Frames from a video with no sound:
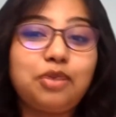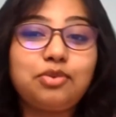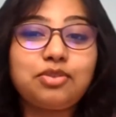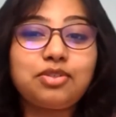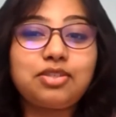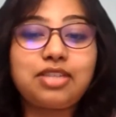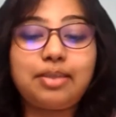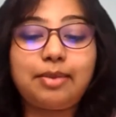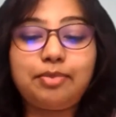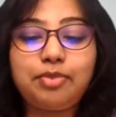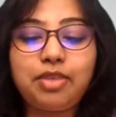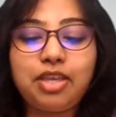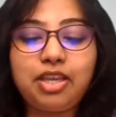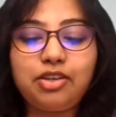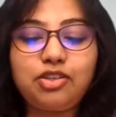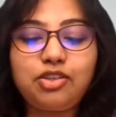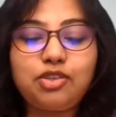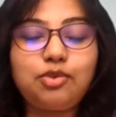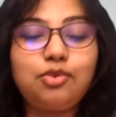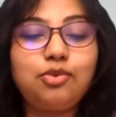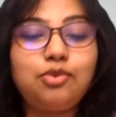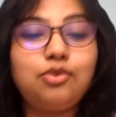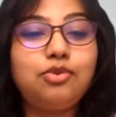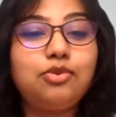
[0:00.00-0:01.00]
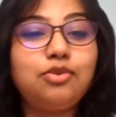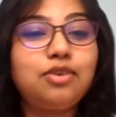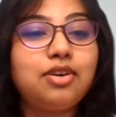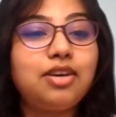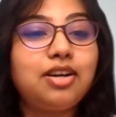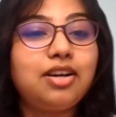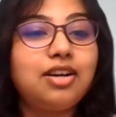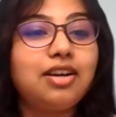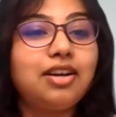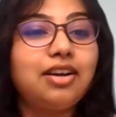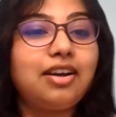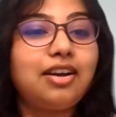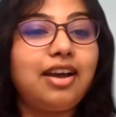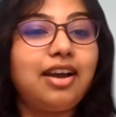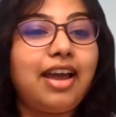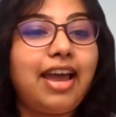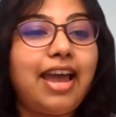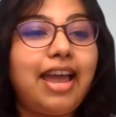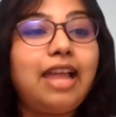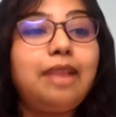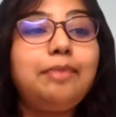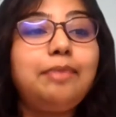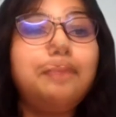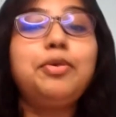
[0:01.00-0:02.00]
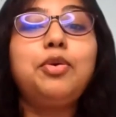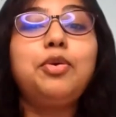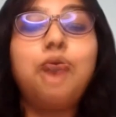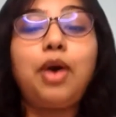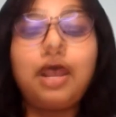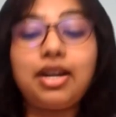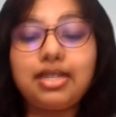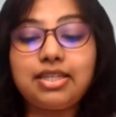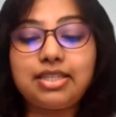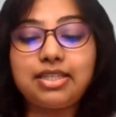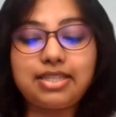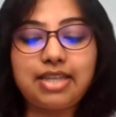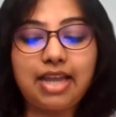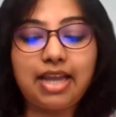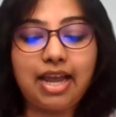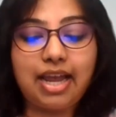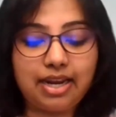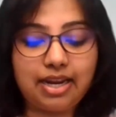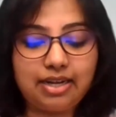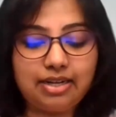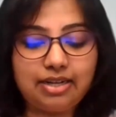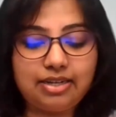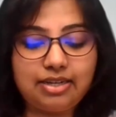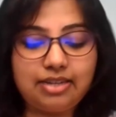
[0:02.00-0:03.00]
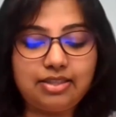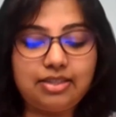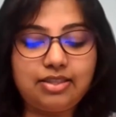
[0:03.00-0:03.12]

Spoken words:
something to help you understand